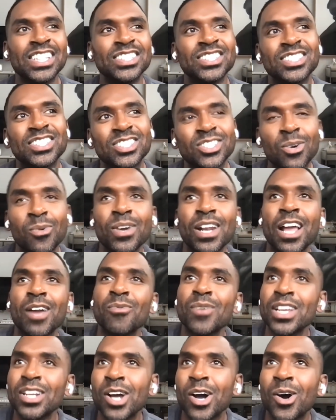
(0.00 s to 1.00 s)
So when I
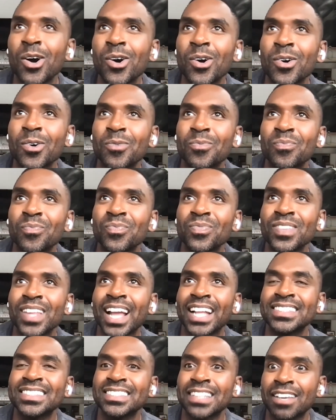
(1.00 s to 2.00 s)
went home
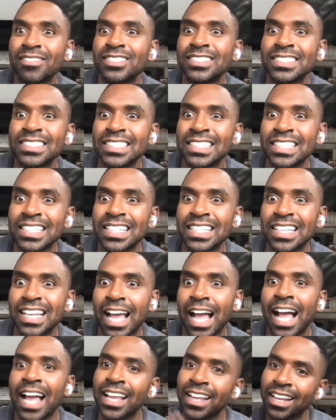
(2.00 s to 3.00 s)
at
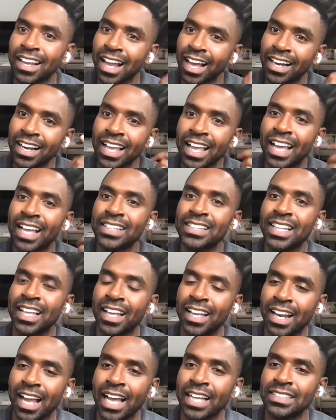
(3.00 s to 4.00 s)
17, I kind of had
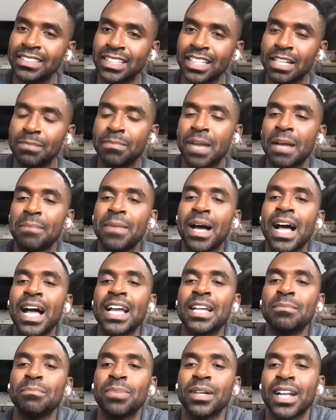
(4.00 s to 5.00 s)
that idea in my
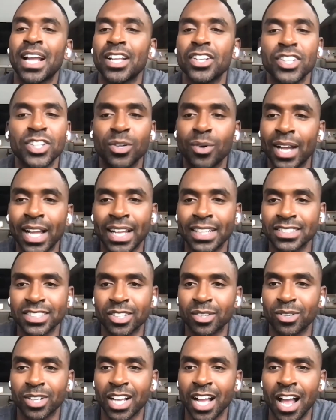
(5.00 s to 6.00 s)
mind, but I knew I had
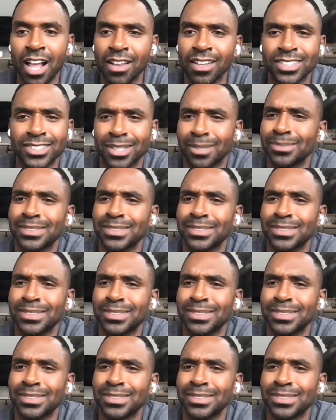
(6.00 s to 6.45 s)
to go to college.